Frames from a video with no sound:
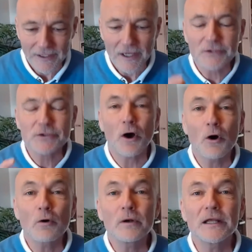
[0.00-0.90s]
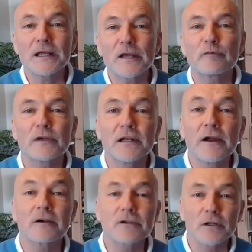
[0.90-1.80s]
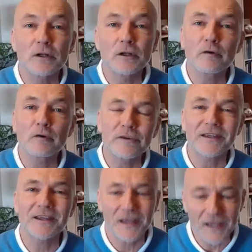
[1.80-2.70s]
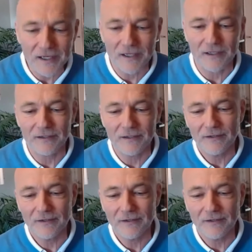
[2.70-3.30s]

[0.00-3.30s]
it's only if we learn to love the King